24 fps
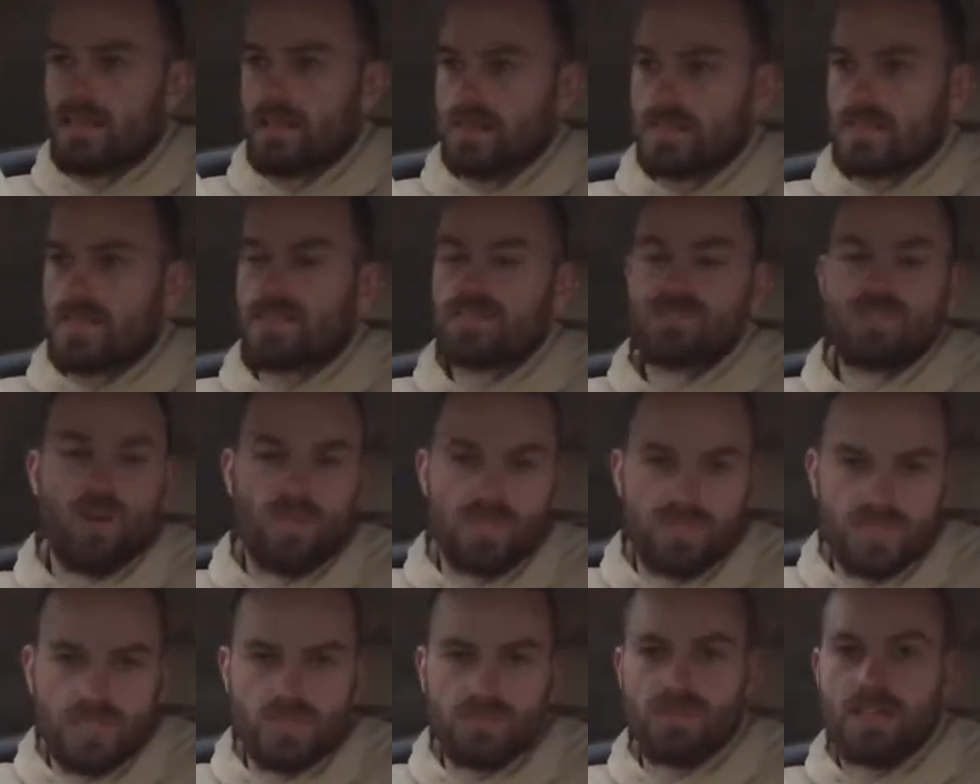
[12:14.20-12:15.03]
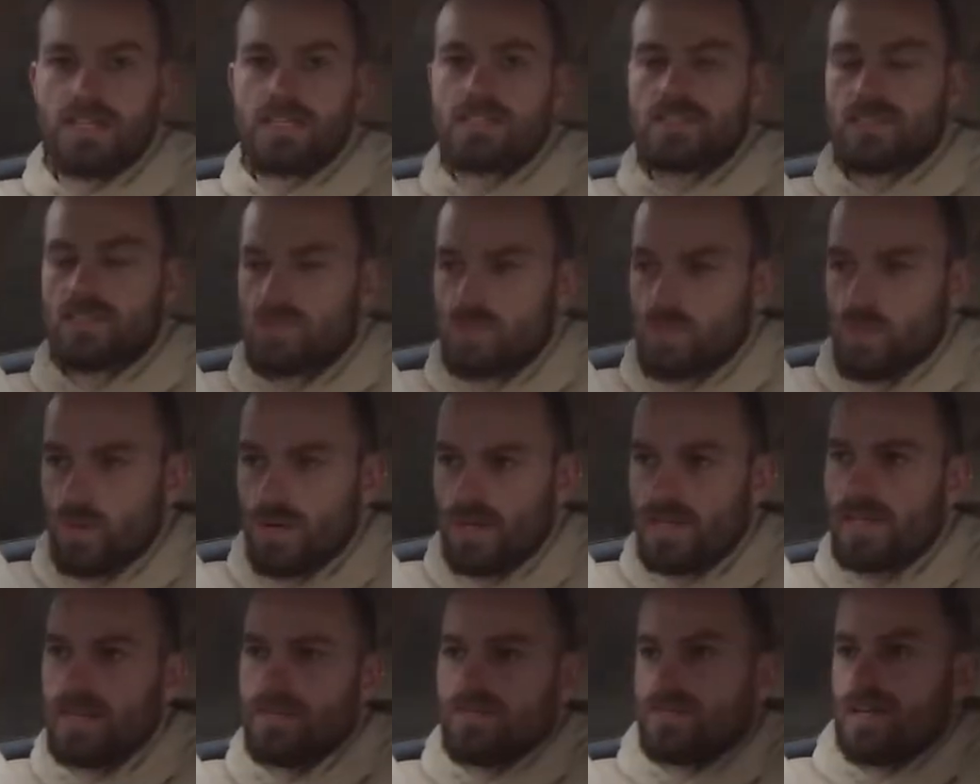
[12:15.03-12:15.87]
There's obviously reasons
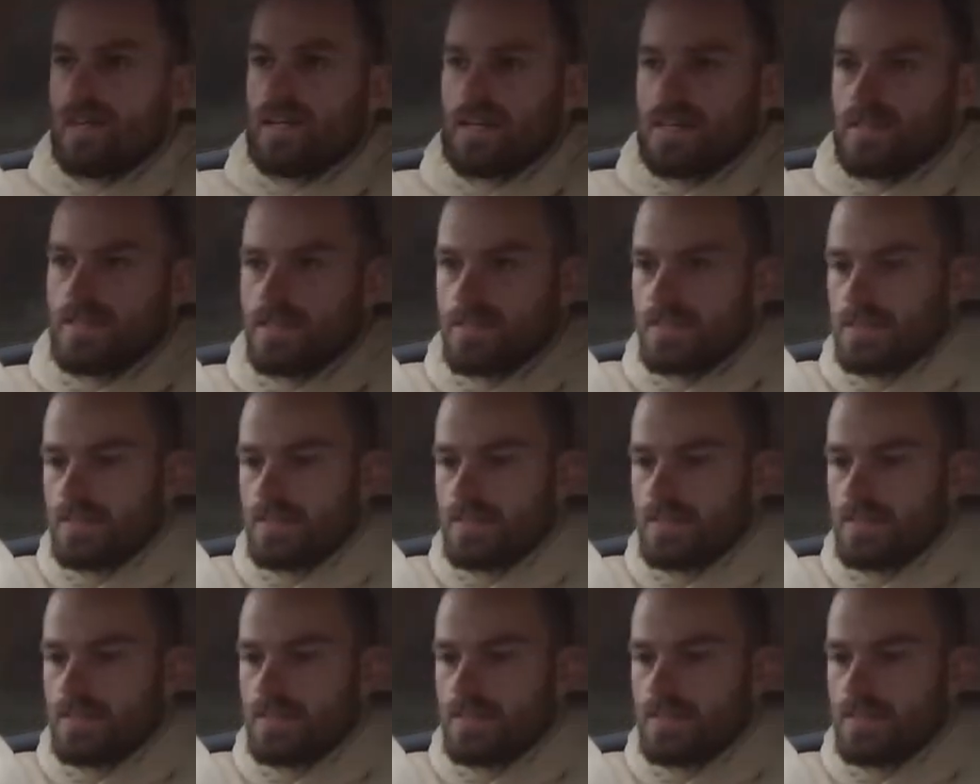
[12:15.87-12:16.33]
why they've done it.